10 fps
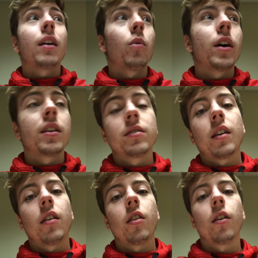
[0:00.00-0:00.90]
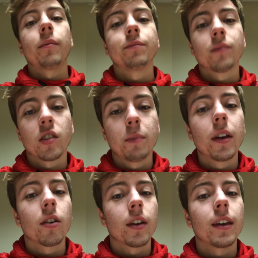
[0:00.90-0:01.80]
ways that a
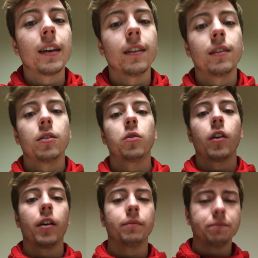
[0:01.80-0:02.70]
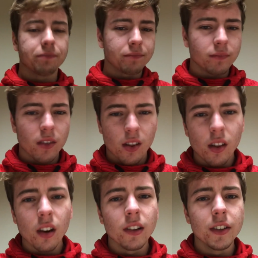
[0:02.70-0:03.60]
speaker can get to the
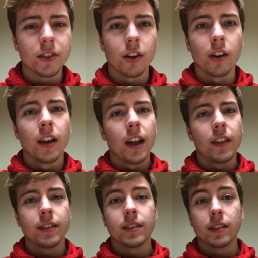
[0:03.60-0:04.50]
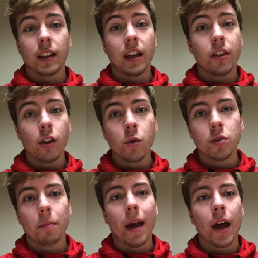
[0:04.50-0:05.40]
listener. And this is the
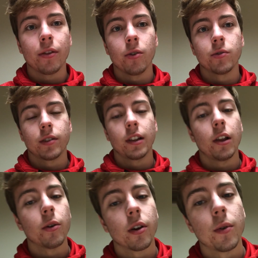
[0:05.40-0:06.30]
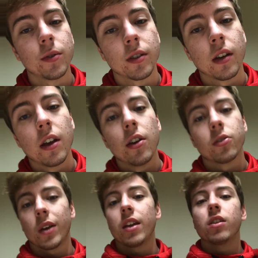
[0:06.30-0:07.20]
ethos, pathos, and logos.
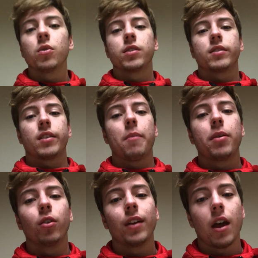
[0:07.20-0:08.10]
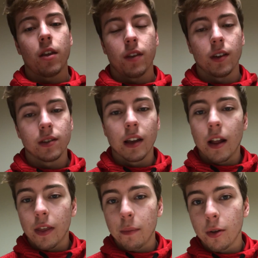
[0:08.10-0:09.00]
So ethos is the appeal to ethics.
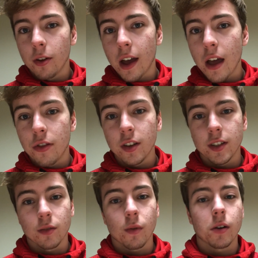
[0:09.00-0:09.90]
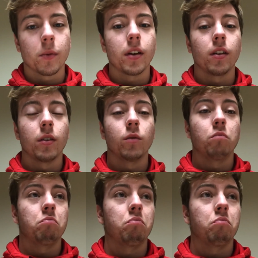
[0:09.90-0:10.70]
The appeal to ethics is where we